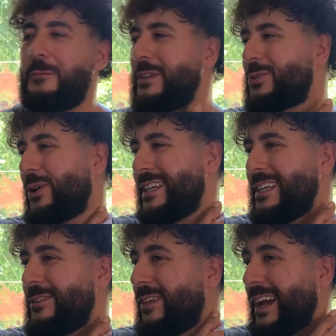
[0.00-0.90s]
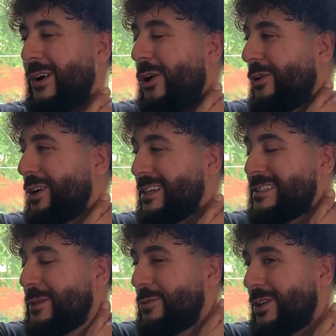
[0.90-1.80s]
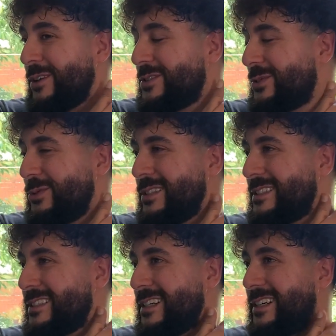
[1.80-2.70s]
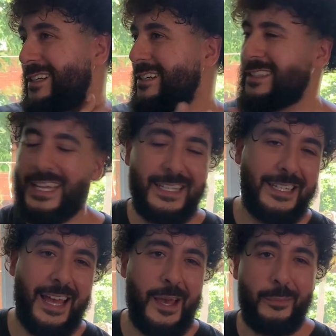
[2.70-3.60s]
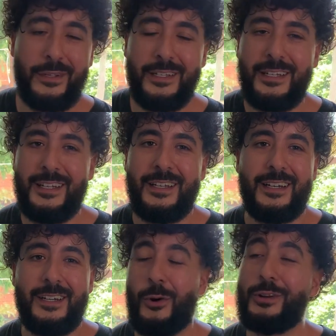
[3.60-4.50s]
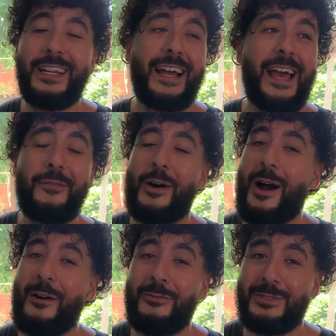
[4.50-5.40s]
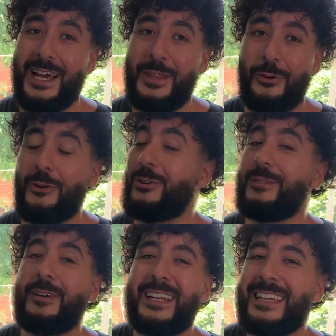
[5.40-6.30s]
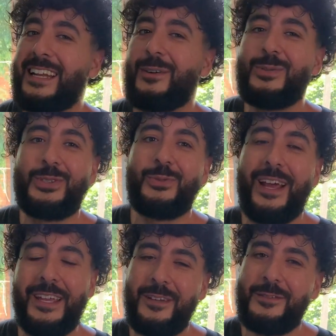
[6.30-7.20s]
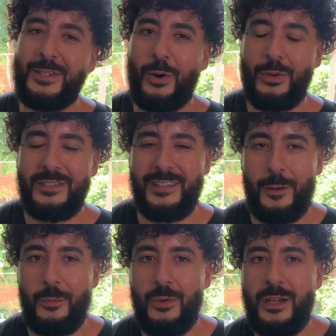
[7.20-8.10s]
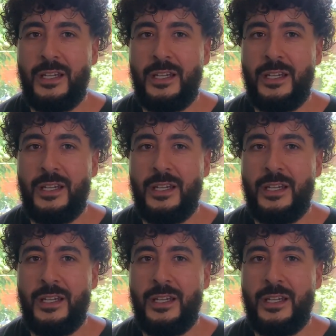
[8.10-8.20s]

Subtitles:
This whole idea of like, oh, you're gonna sleep with all your students, that didn't happen. Nor did I have the offers either, or if I did, I was too naive to notice them.